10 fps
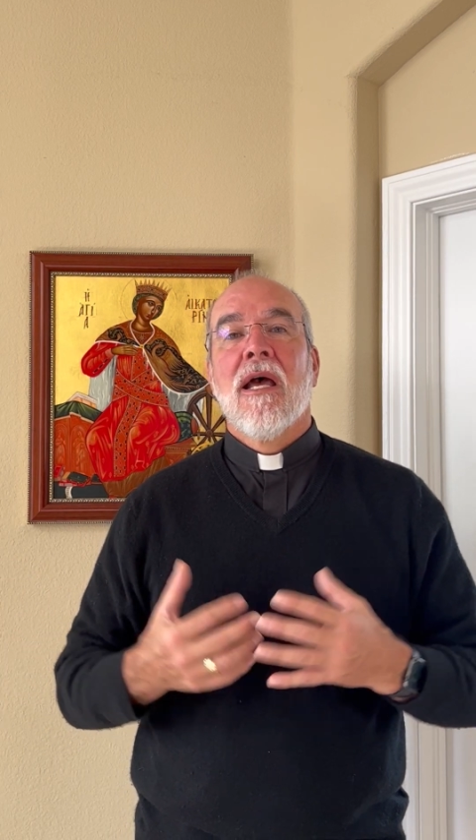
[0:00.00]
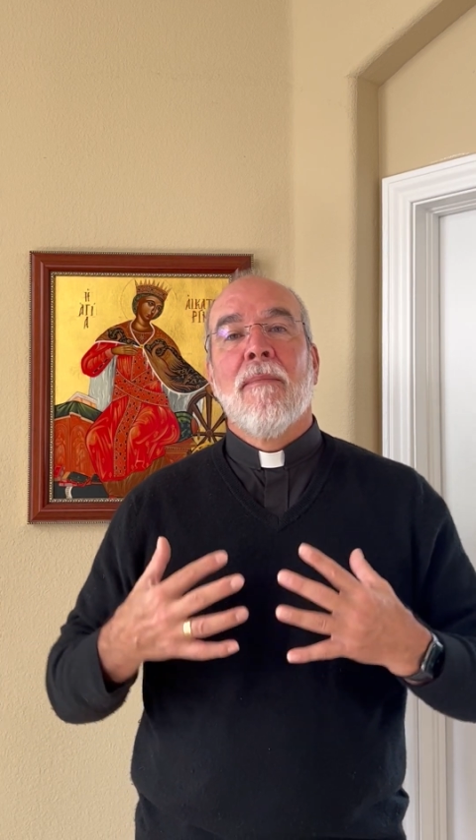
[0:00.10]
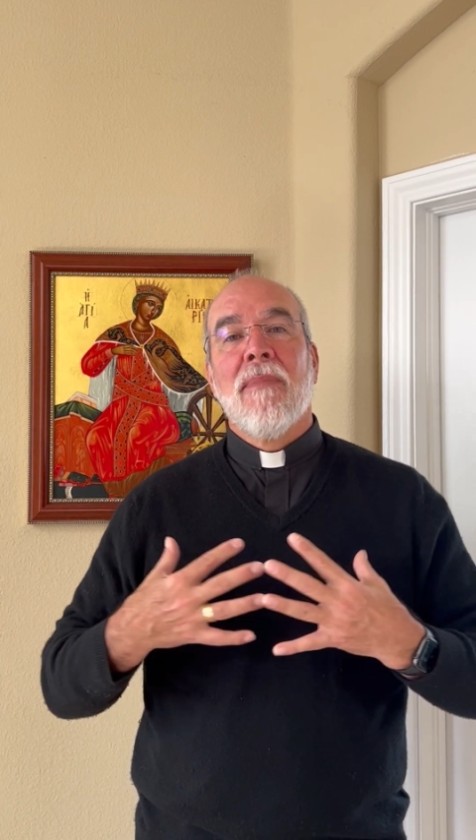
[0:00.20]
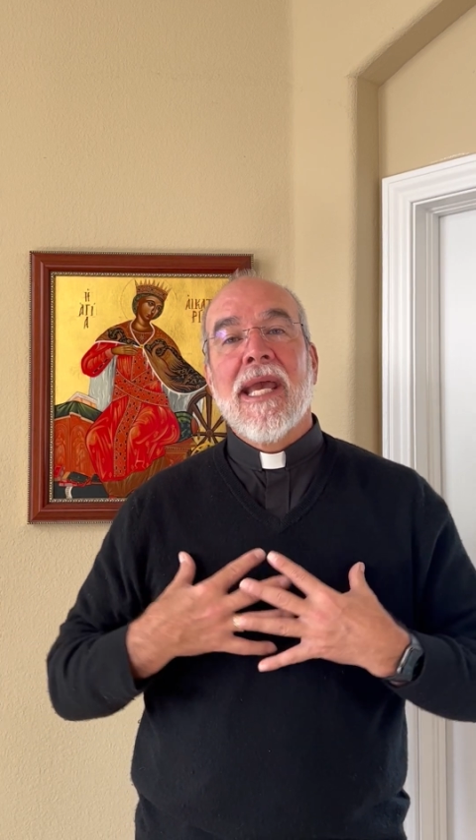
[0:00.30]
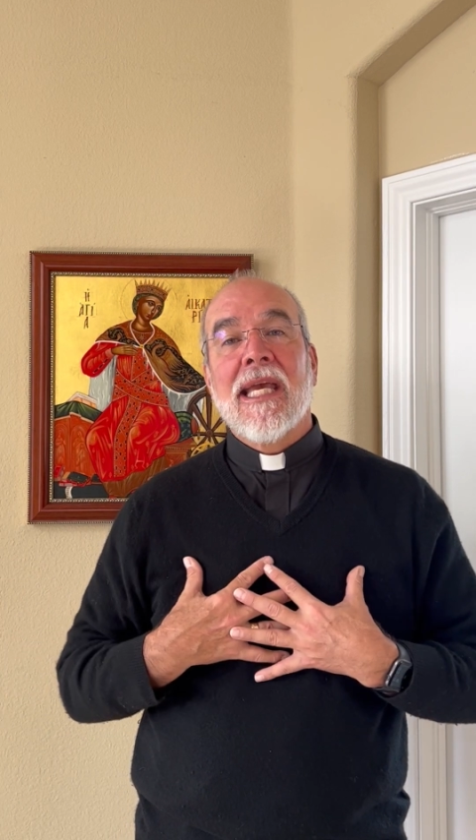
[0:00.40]

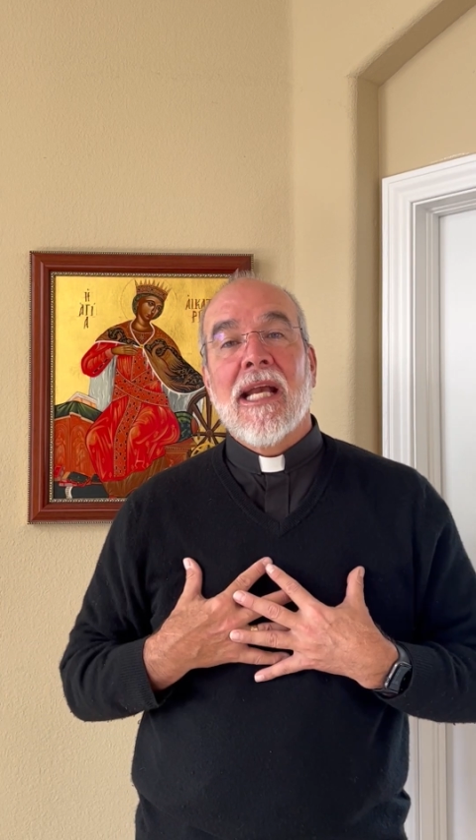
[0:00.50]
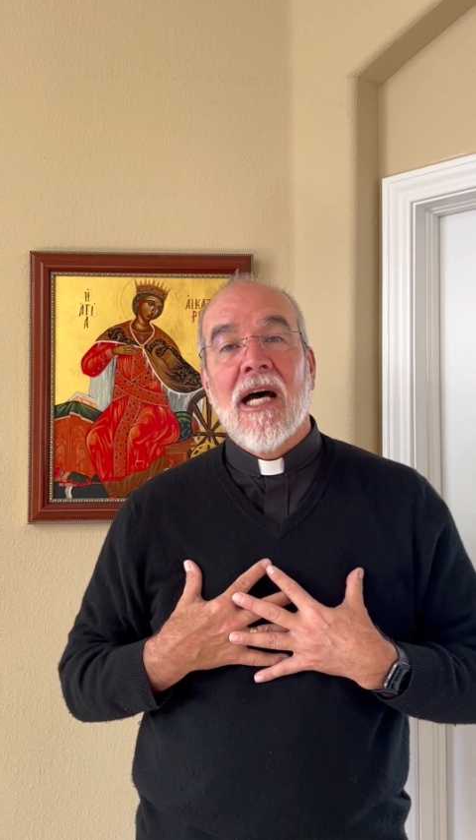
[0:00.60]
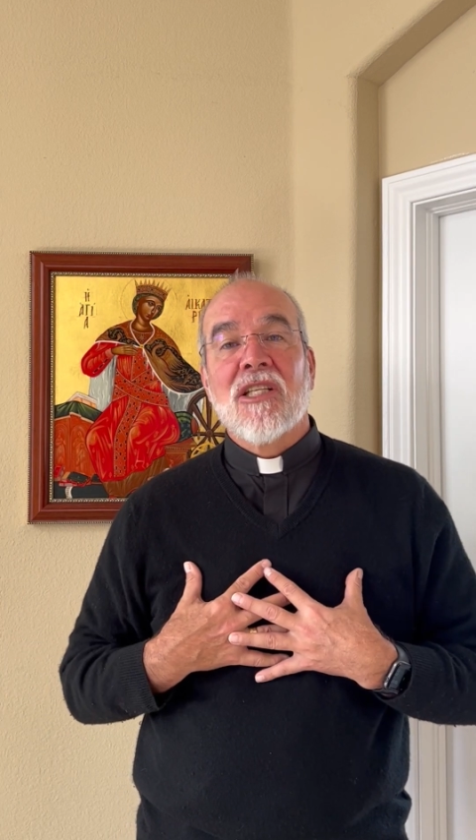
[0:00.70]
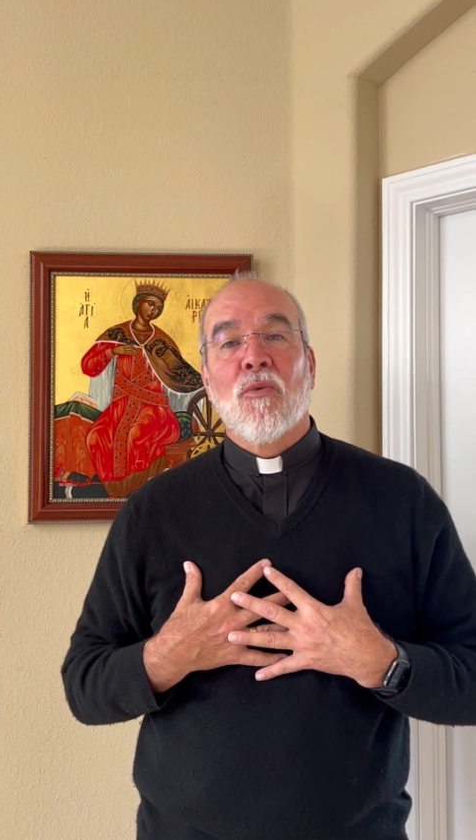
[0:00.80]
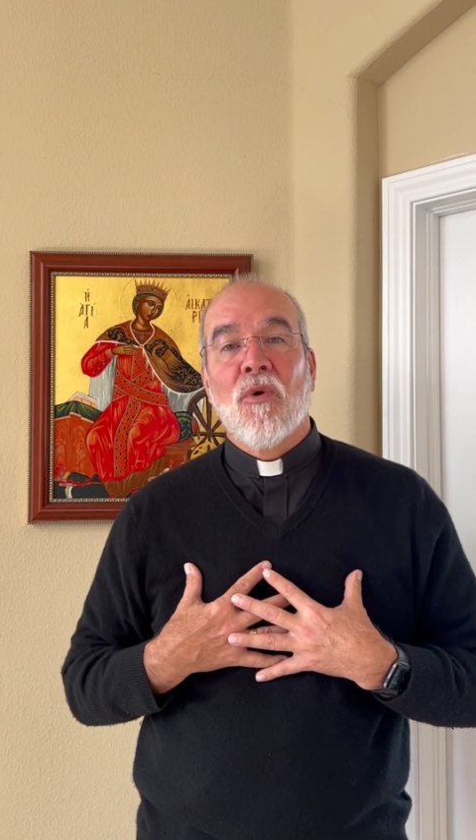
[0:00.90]
making
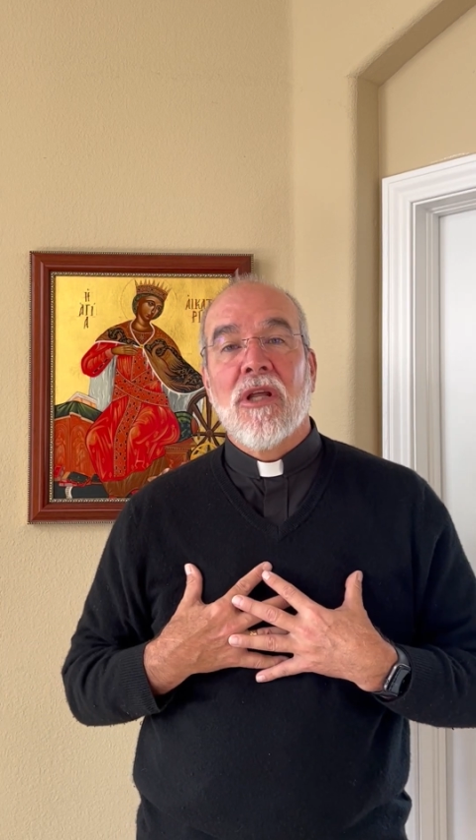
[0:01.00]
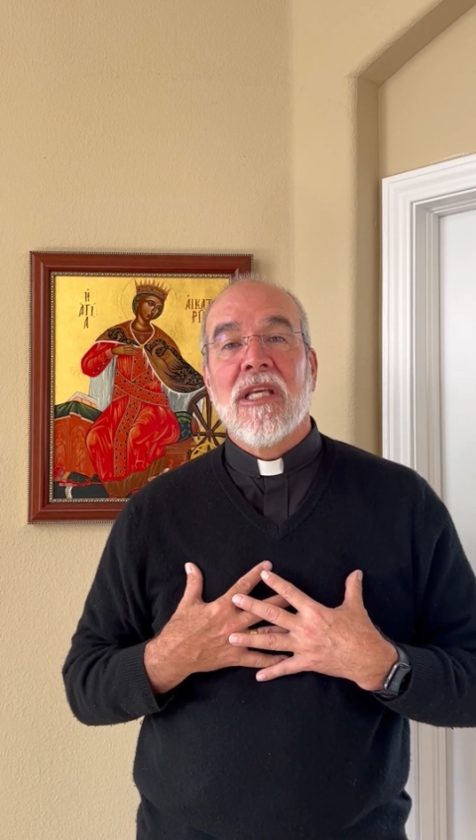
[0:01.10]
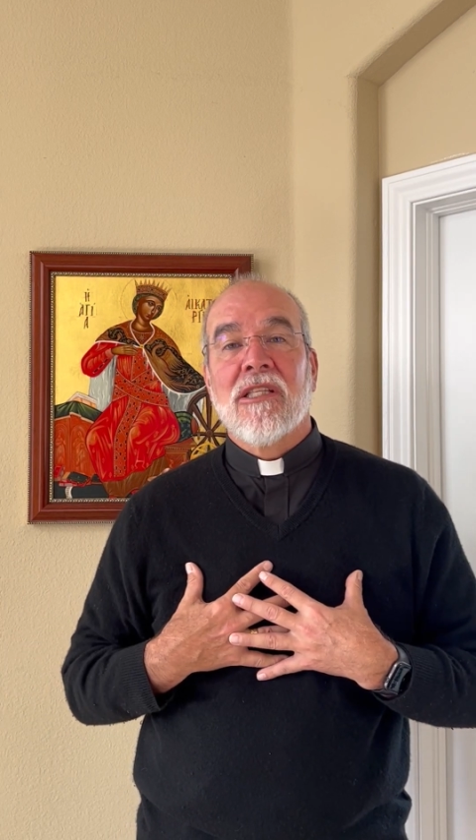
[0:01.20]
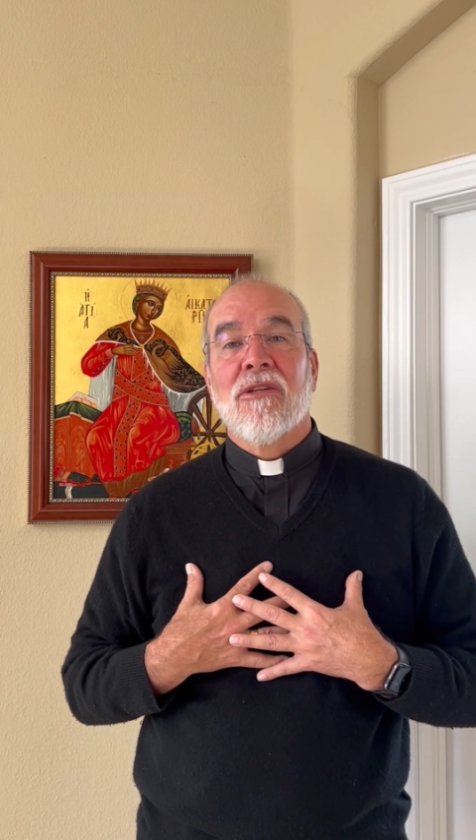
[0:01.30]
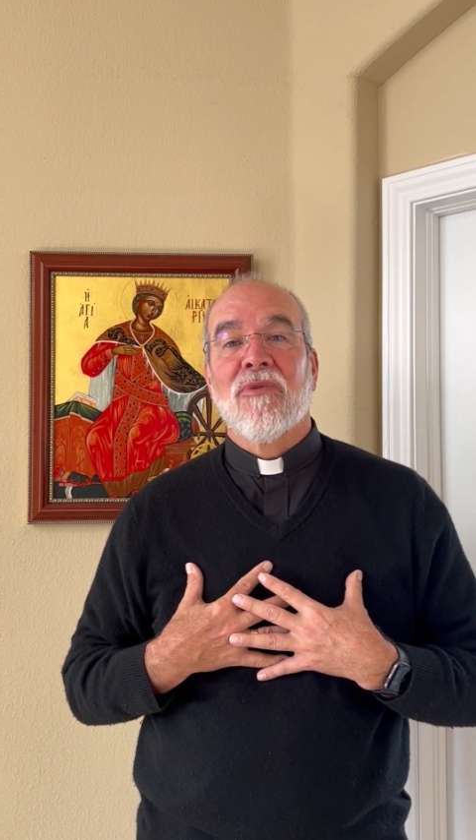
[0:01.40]
us
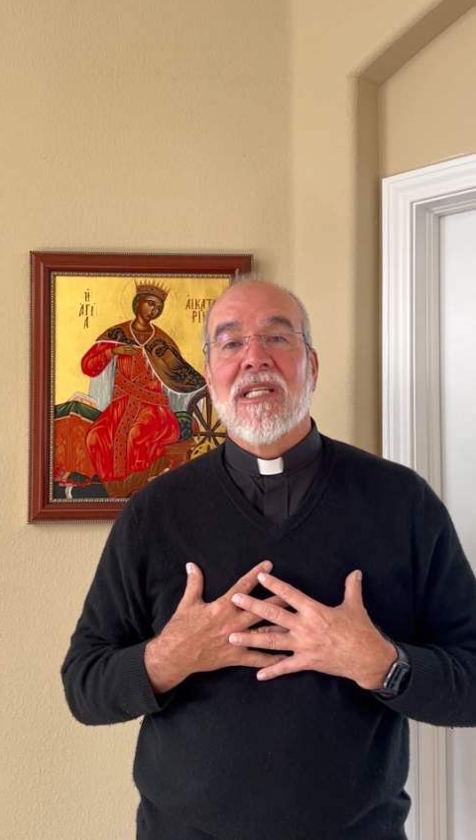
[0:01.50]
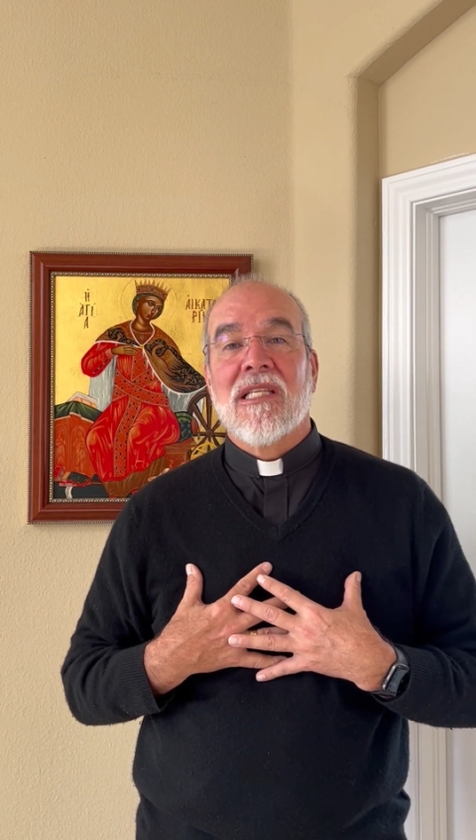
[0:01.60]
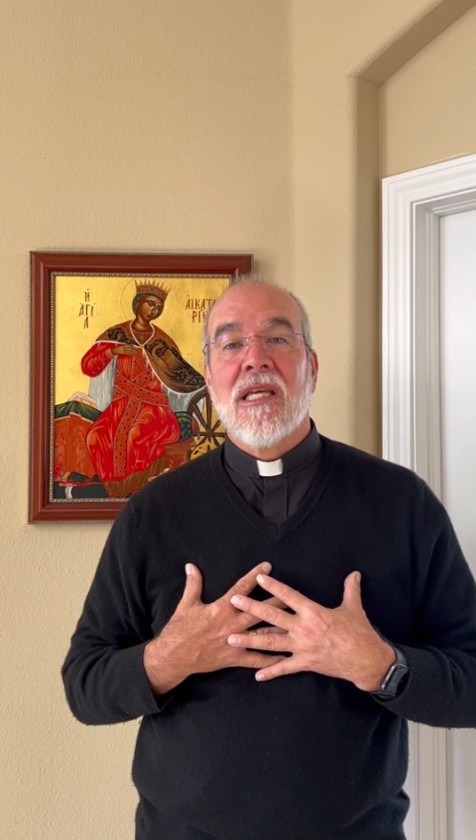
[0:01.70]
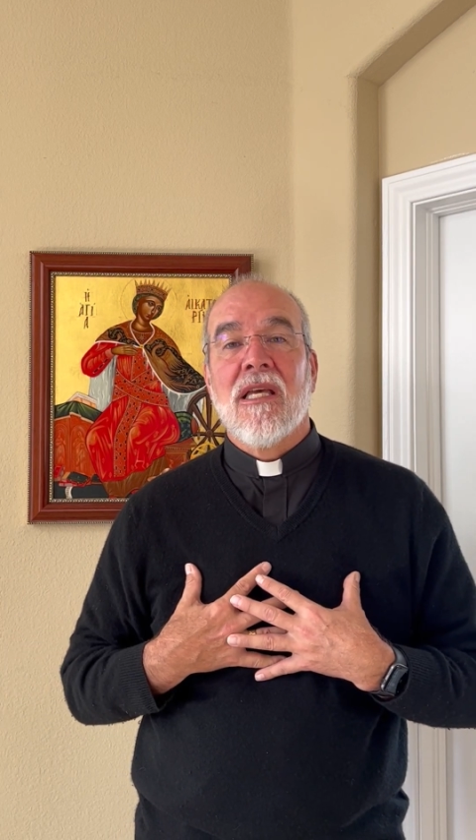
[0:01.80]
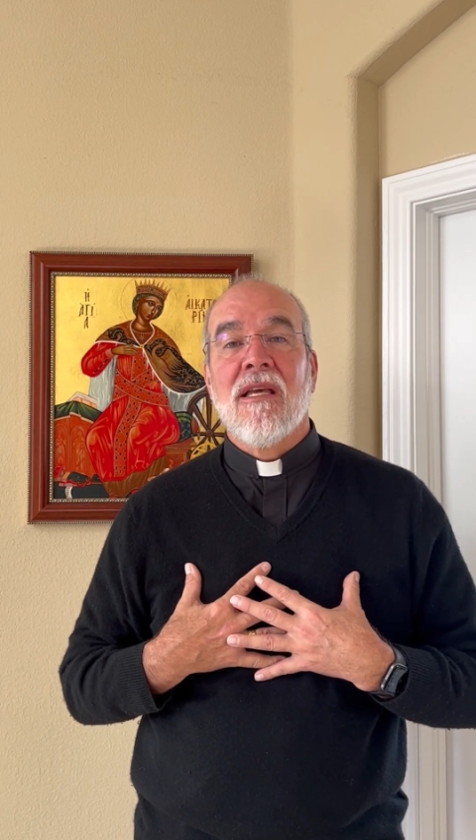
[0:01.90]
worthy to
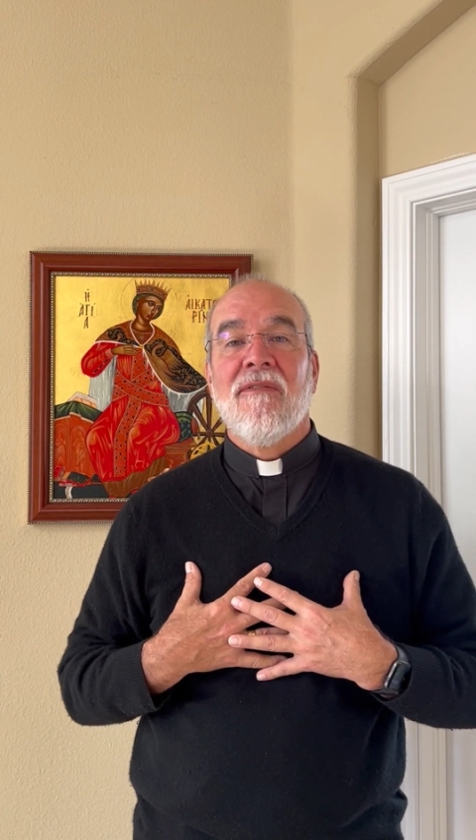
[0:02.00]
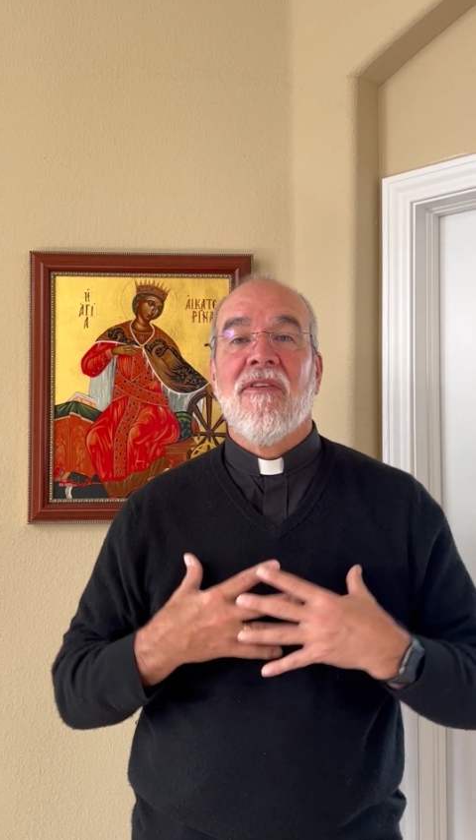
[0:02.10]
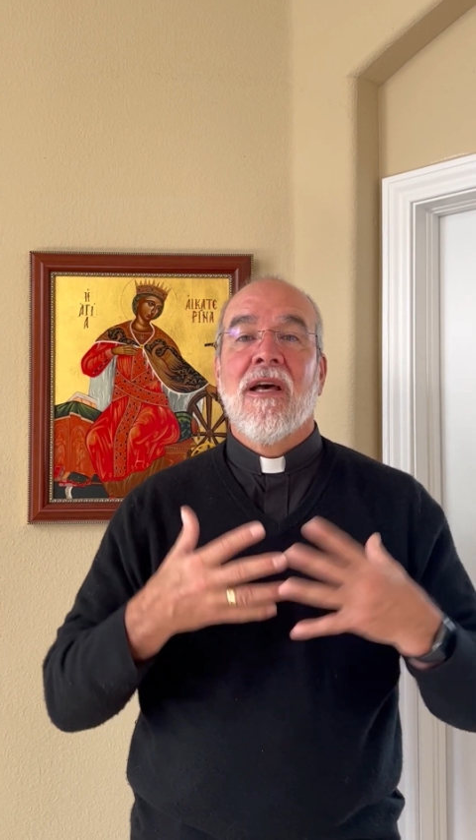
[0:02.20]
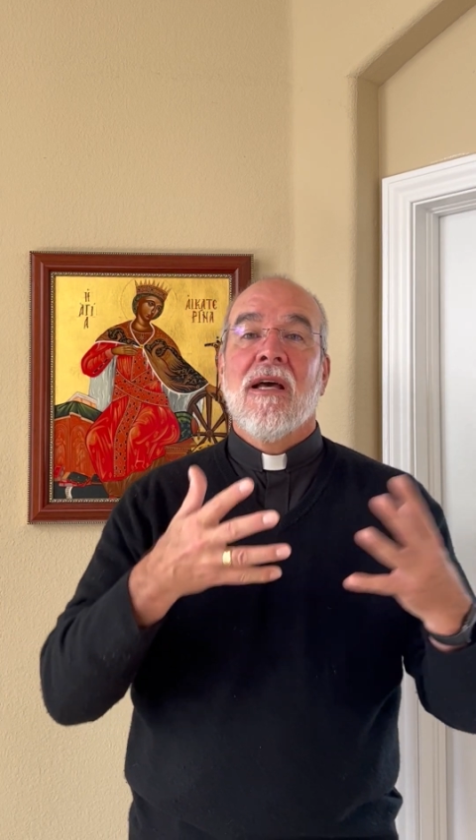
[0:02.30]
receive